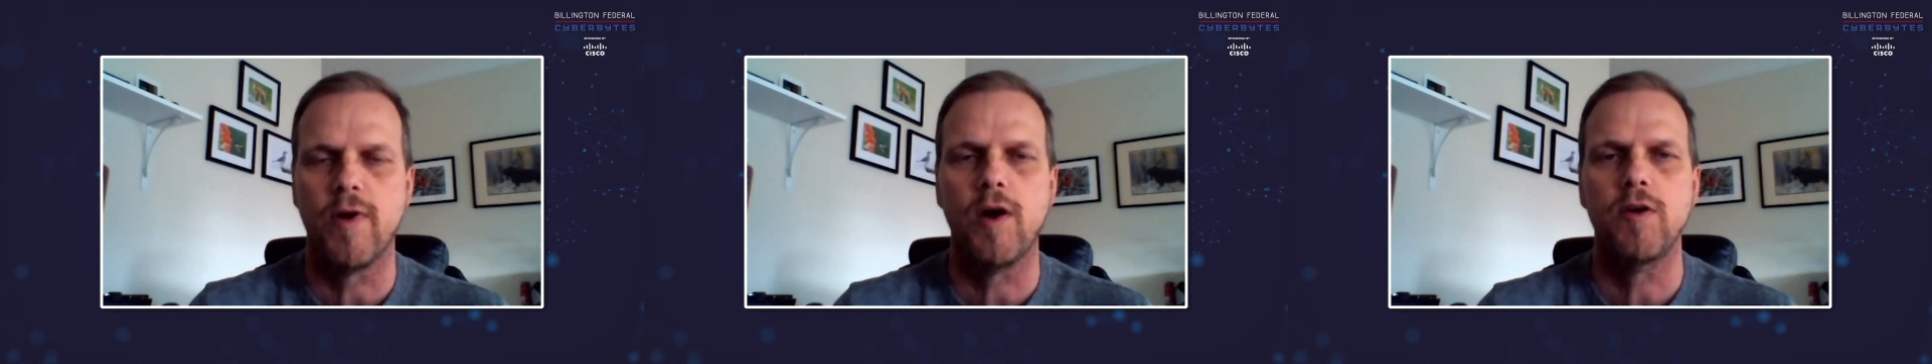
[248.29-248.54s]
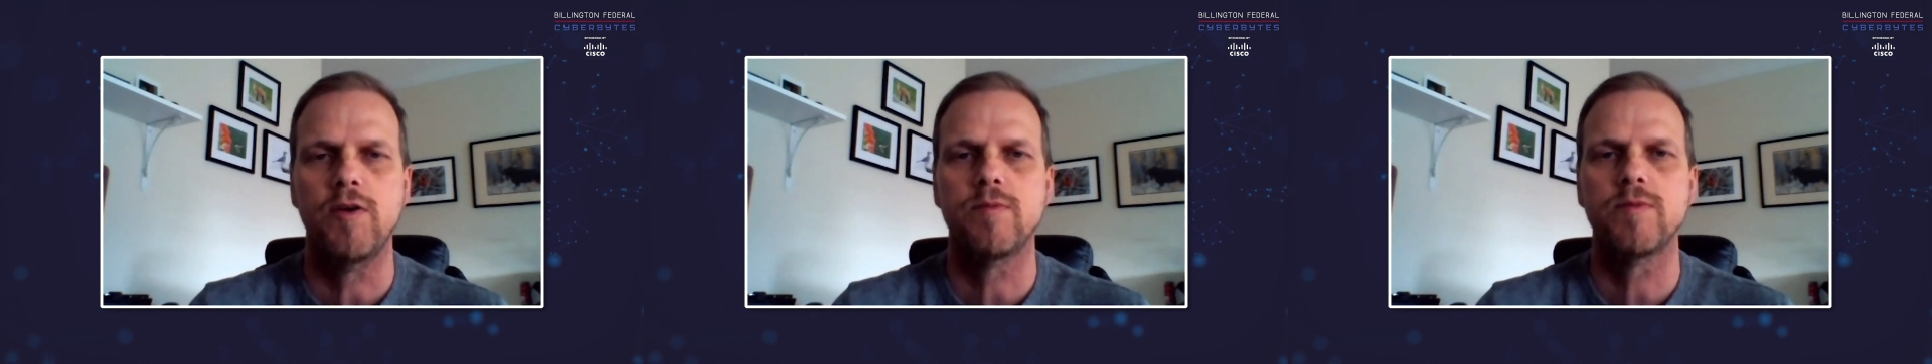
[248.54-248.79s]

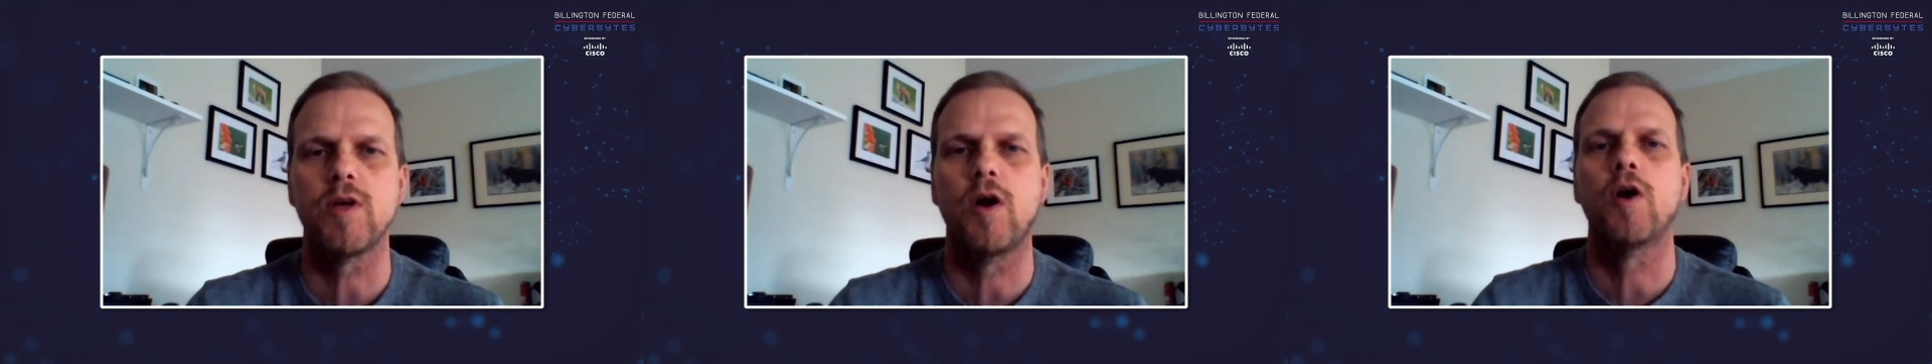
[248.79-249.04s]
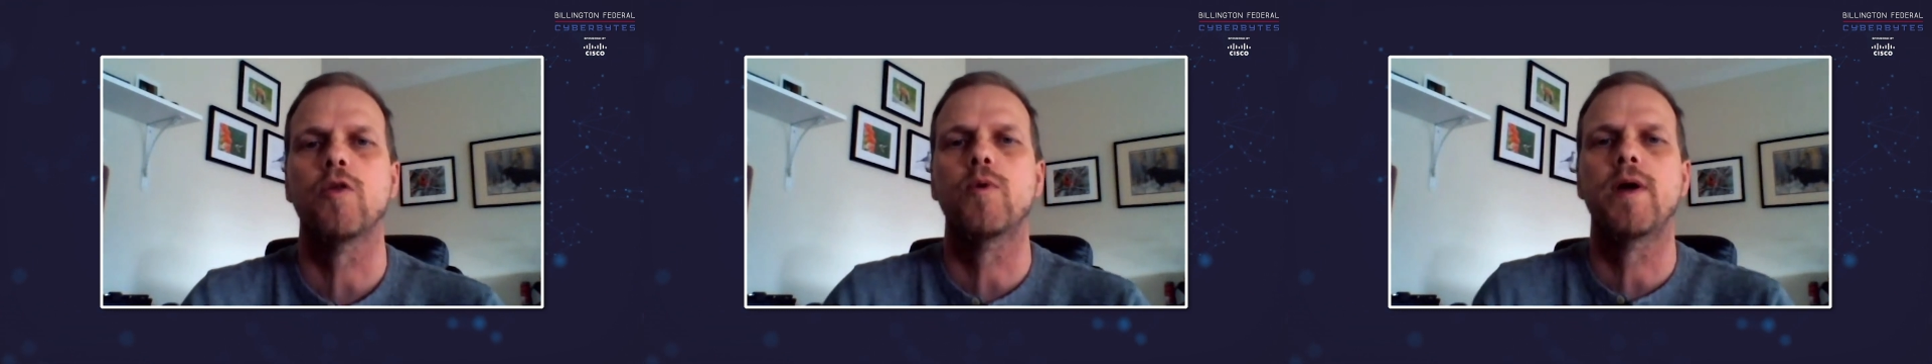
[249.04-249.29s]
volumes
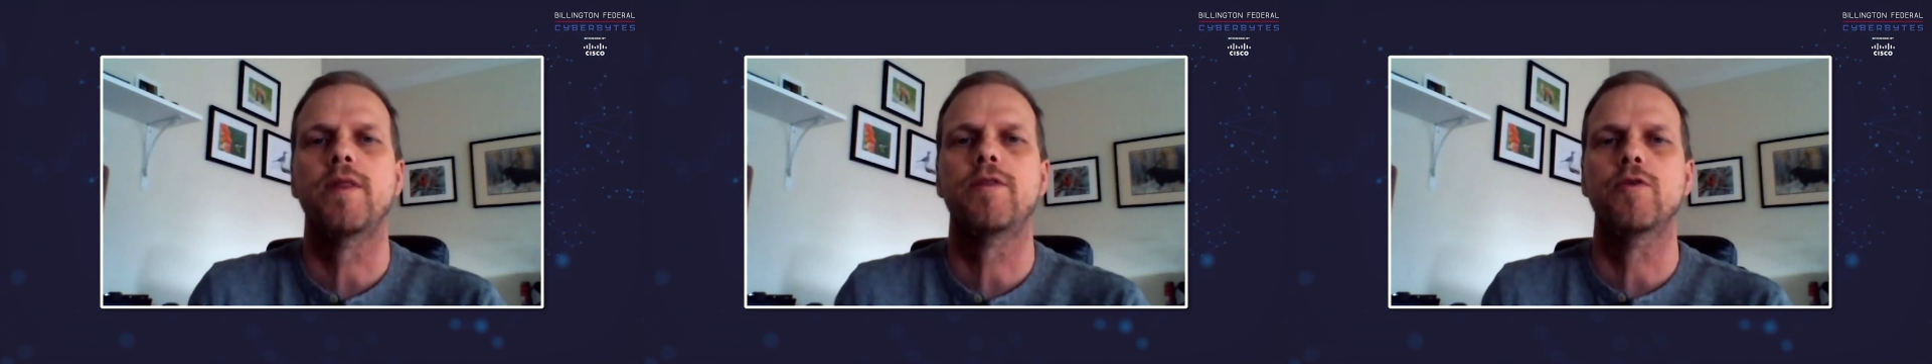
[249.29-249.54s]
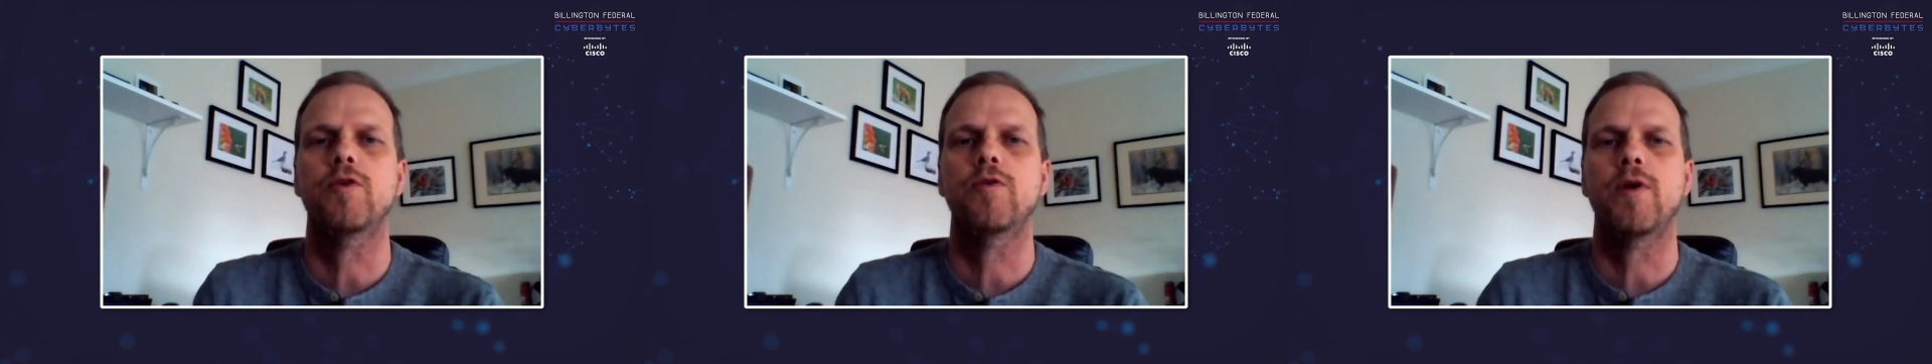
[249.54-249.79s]
all the way
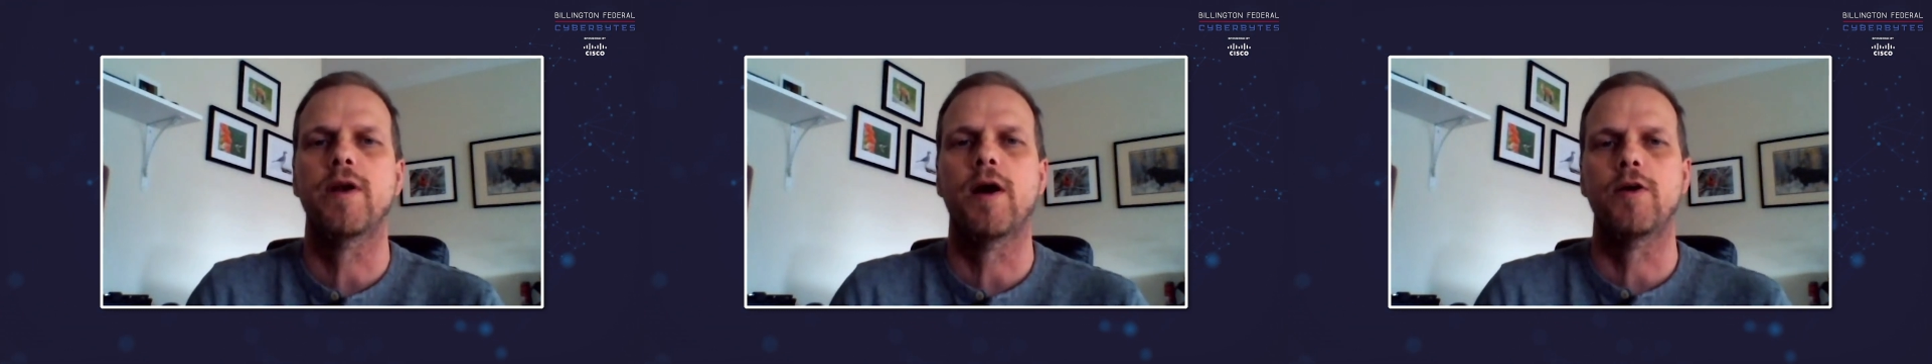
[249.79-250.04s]
through and